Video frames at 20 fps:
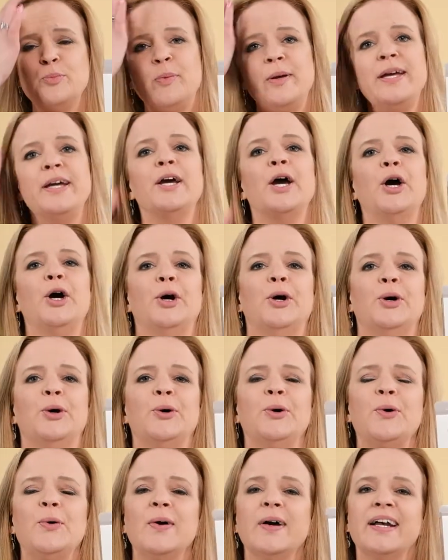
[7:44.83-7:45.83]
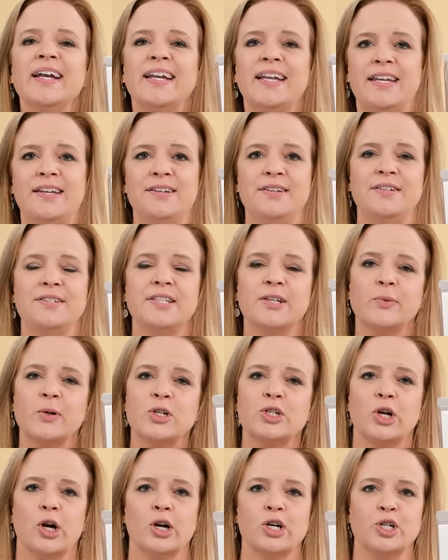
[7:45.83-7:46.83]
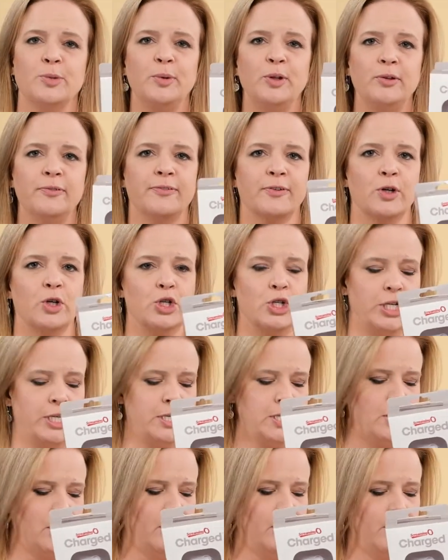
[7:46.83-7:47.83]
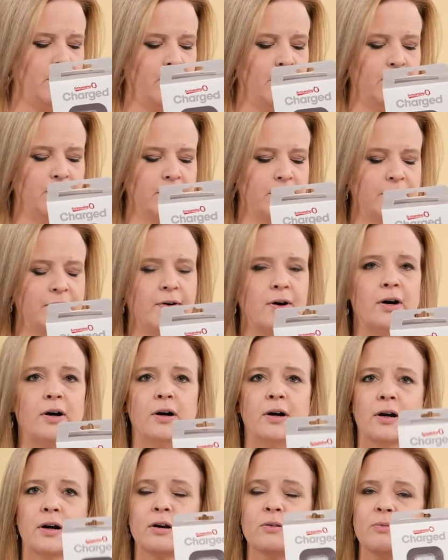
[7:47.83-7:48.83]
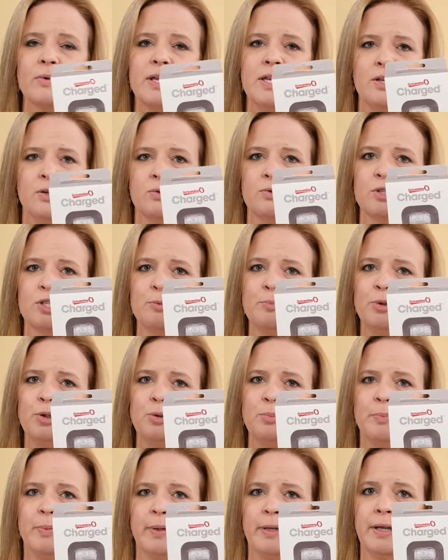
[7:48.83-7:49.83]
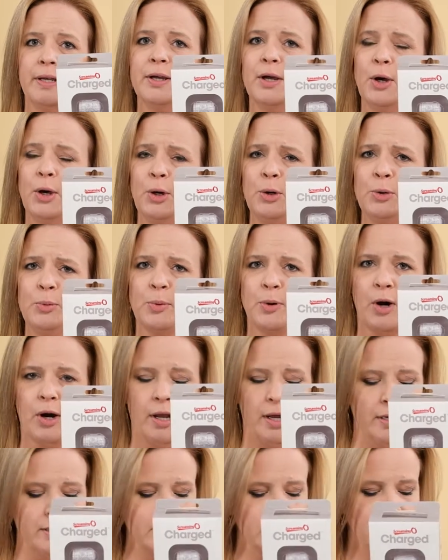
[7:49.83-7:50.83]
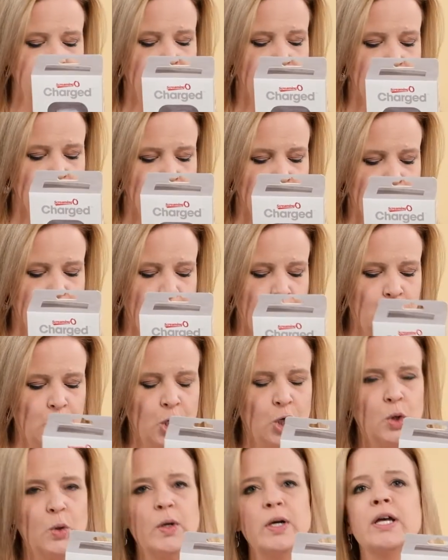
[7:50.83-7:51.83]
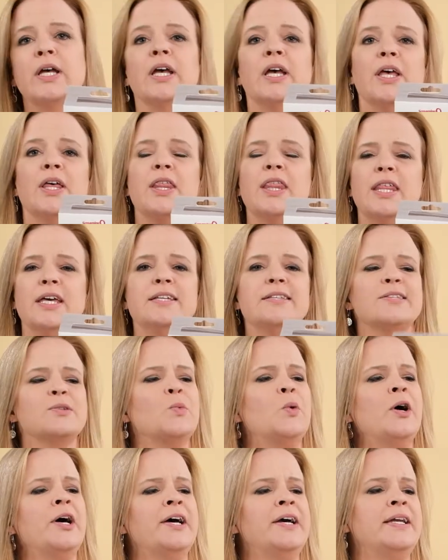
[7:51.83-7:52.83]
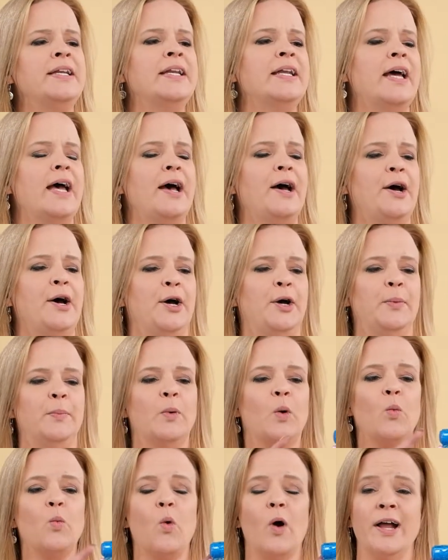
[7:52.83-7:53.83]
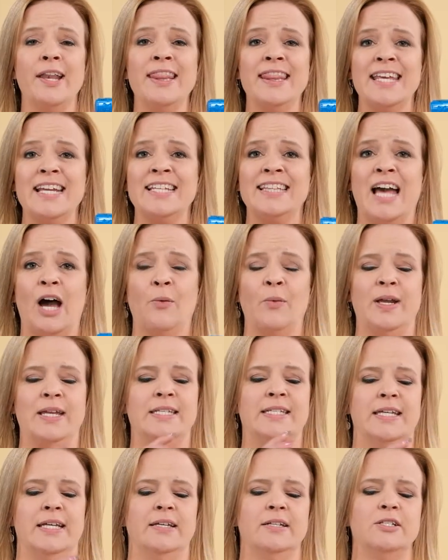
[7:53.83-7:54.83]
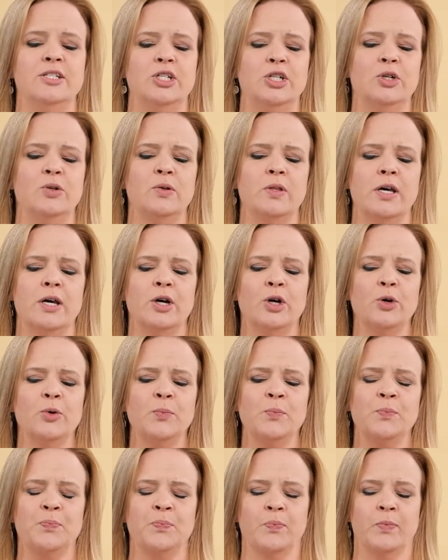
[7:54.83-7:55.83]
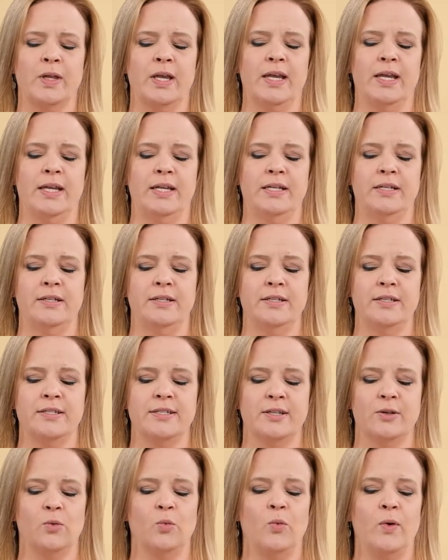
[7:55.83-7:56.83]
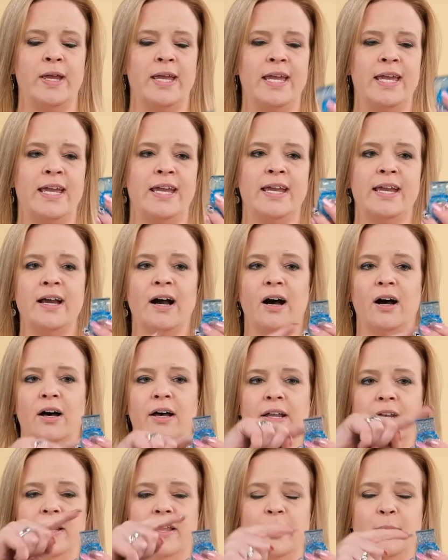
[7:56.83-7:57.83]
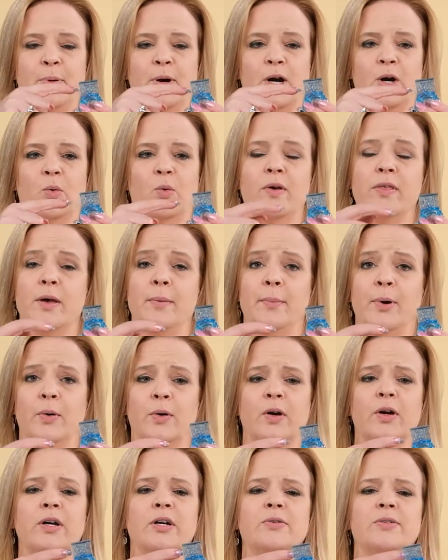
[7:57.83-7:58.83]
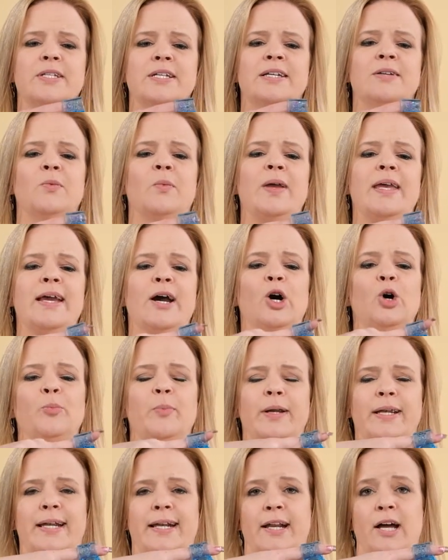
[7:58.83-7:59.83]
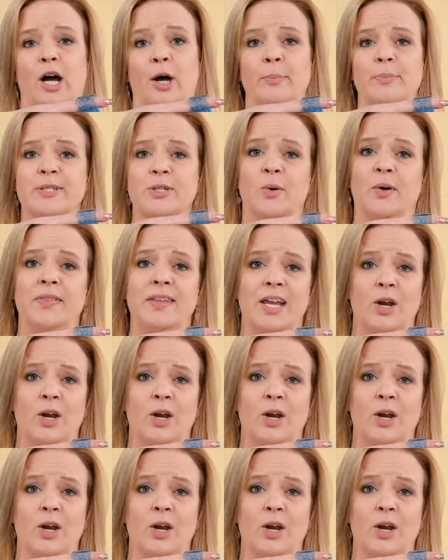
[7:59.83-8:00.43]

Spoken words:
Big O is the rechargeable version of our reusable Big O product. So this one thing that we did do though, is we, on the part where the motor goes in, we opened it up. So on the